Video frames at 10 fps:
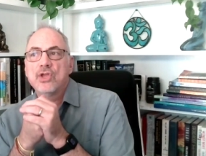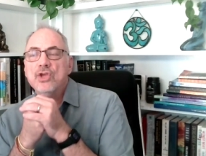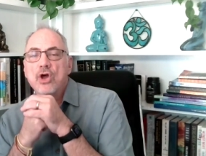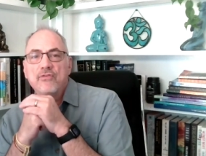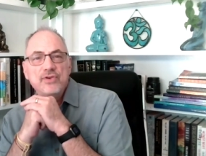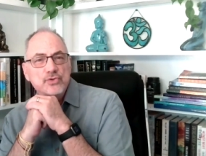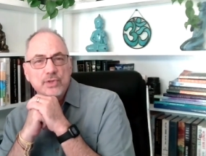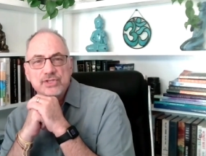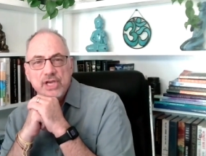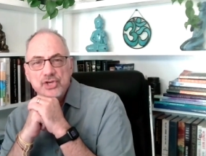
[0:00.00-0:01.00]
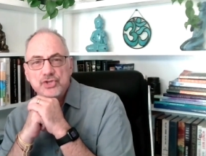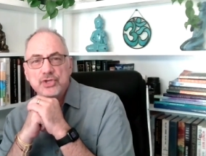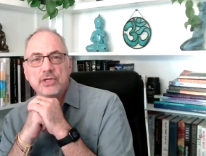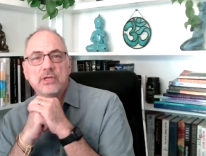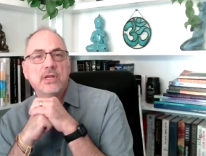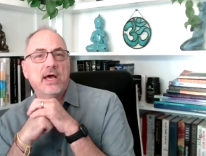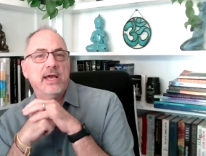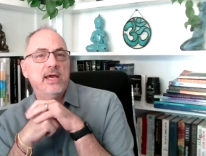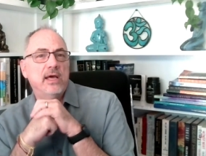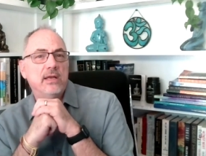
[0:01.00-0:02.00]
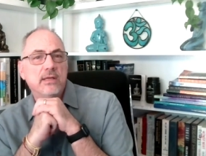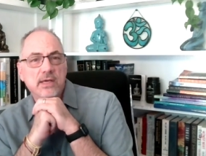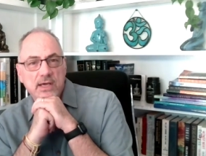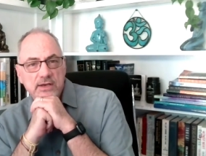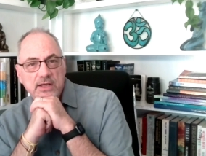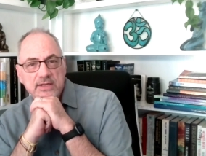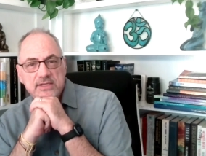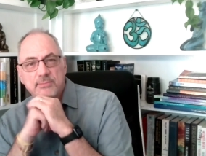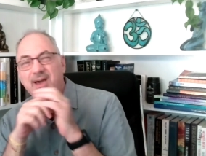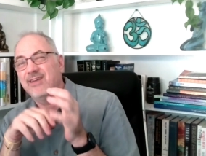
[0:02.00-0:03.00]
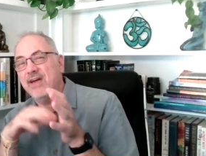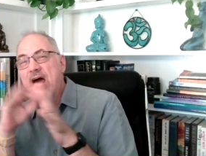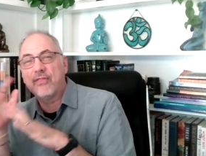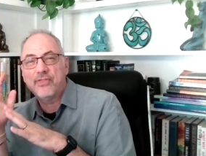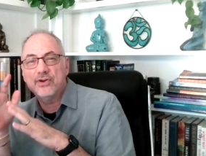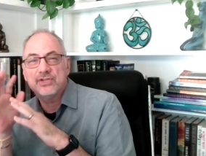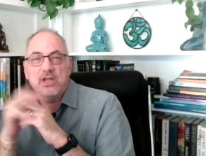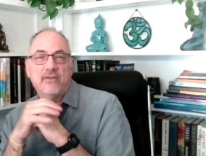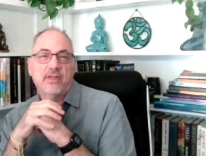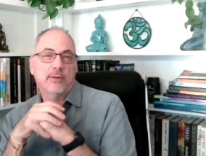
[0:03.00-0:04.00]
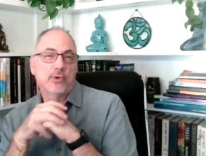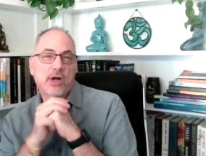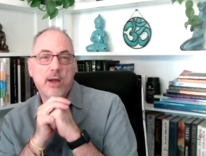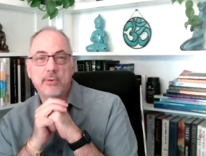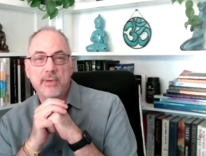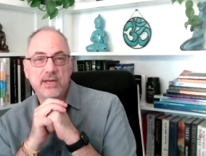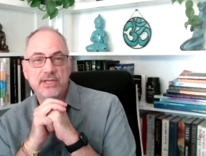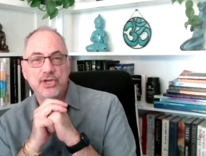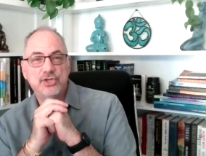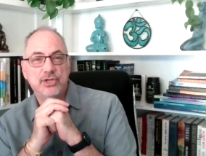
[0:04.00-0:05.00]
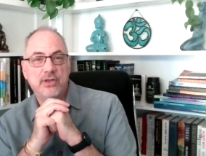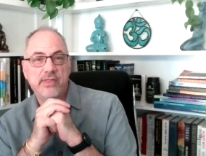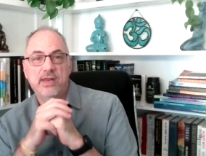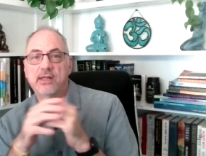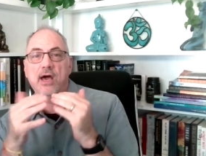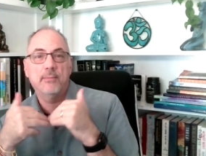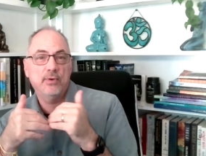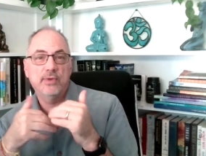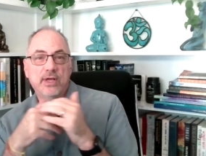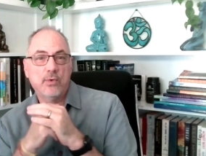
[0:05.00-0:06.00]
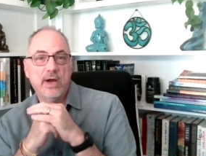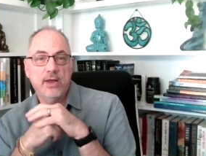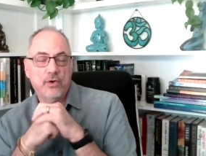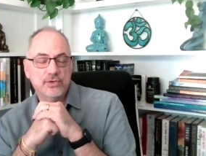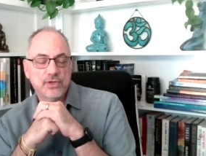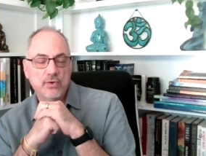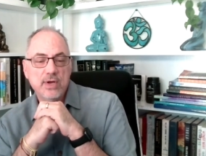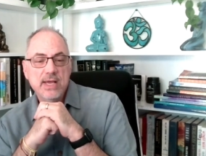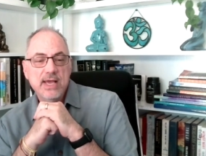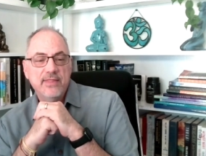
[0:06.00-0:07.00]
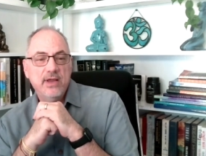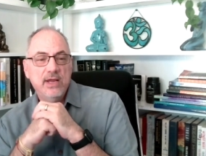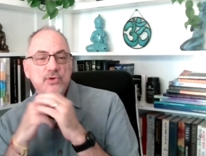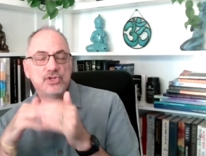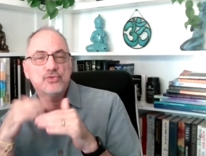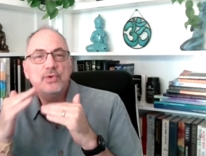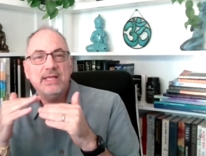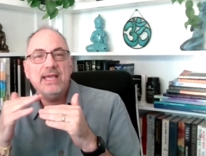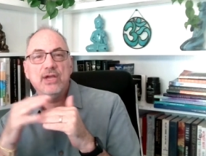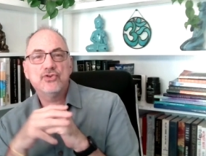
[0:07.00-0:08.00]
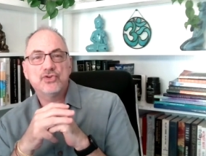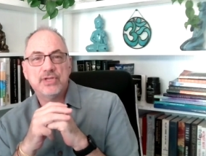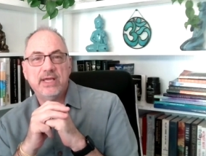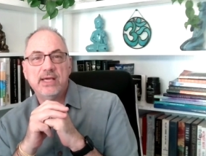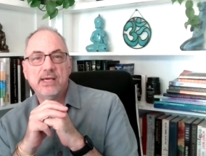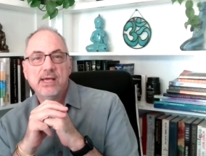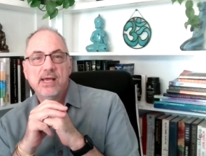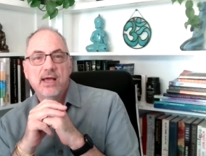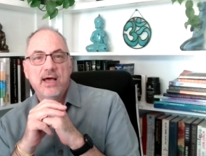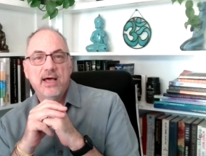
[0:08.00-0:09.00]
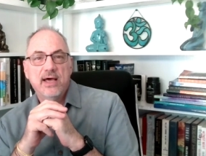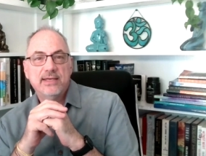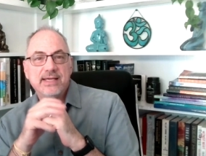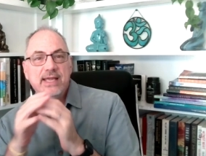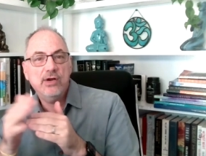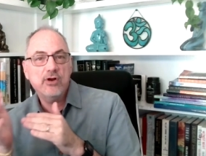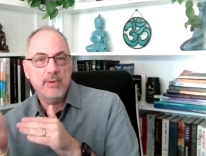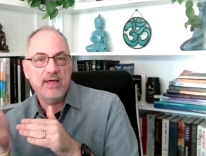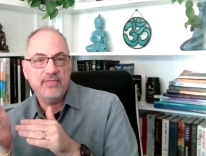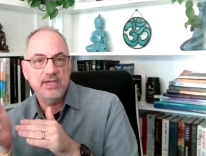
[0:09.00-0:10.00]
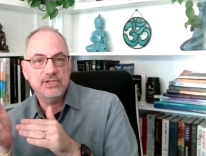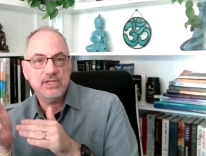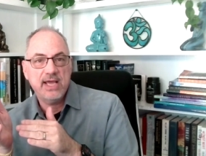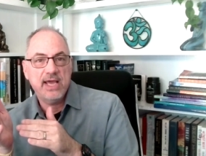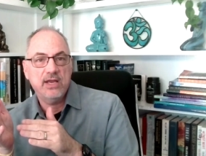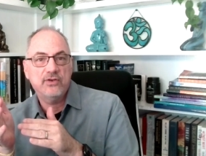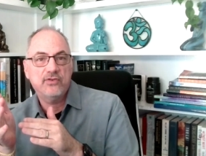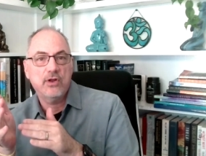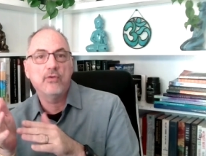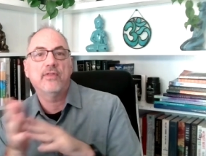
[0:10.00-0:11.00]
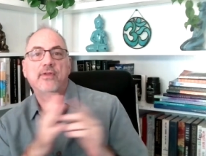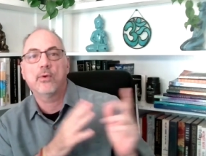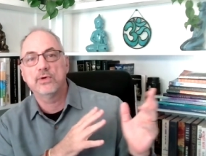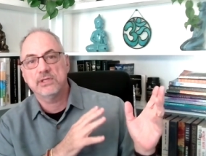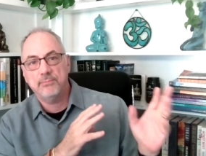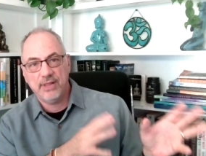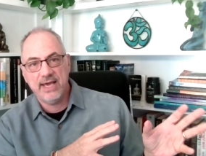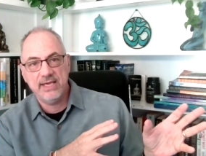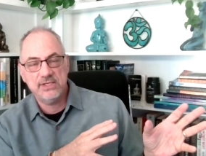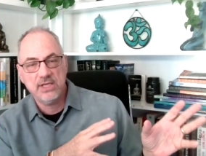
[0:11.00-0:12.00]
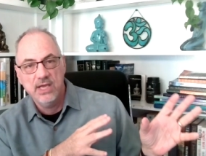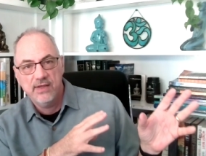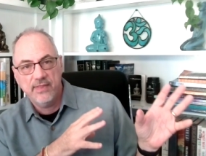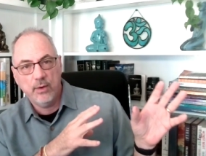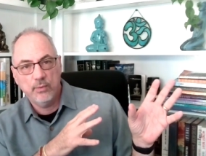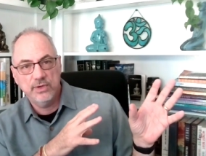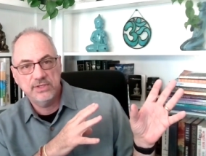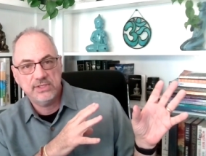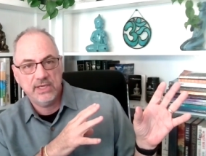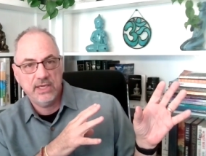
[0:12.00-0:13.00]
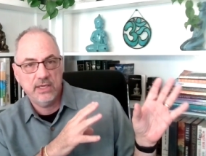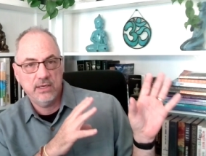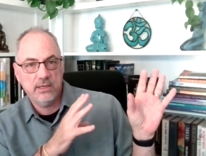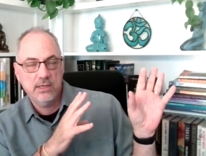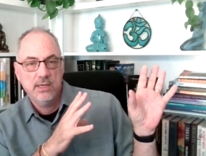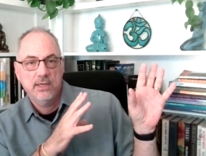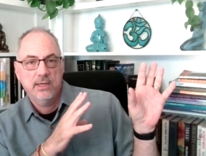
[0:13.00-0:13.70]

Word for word: you know, visualization. I had done some kind of out there stuff like Merkaba meditation that had got me really quiet also. It was just really interesting uh, to hear about this and to know that there was a place that was in